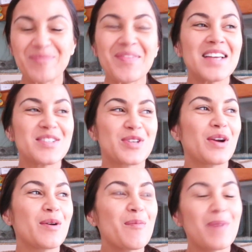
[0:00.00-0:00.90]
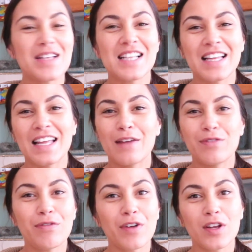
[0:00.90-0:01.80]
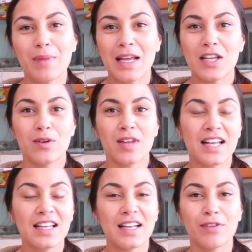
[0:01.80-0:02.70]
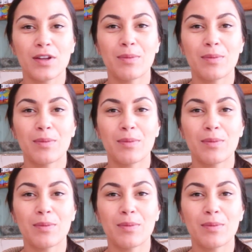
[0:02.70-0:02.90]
so basically if you follow me, you likely follow me